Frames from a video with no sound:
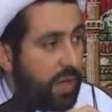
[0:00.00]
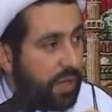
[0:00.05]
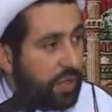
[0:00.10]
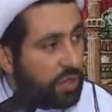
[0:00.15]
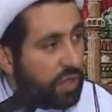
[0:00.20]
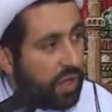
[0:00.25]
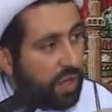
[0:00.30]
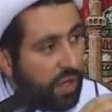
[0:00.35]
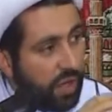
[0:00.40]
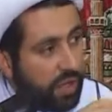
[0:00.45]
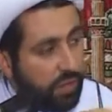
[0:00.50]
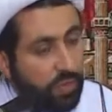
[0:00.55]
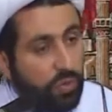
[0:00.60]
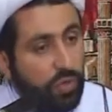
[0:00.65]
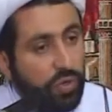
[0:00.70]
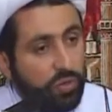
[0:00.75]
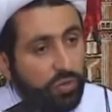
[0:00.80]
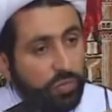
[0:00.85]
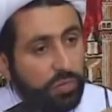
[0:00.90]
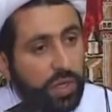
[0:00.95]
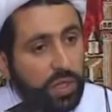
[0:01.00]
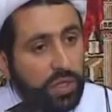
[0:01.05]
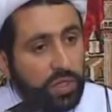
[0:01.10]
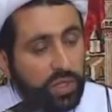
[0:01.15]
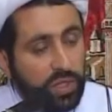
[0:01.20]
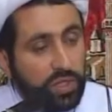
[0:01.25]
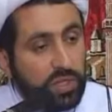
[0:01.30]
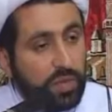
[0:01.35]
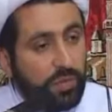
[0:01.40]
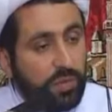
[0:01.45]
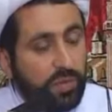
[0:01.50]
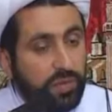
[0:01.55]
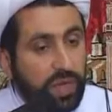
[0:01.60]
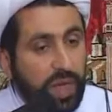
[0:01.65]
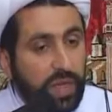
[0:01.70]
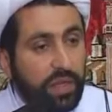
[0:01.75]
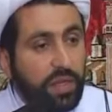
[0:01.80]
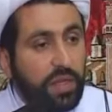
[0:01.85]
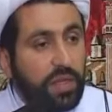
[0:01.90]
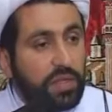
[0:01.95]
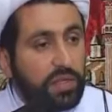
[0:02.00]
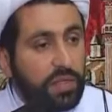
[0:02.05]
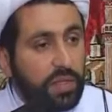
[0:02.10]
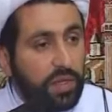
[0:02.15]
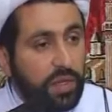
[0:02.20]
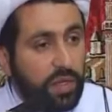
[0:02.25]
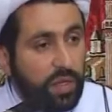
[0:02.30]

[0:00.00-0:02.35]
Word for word: And inshallah I am going to mention some of hadith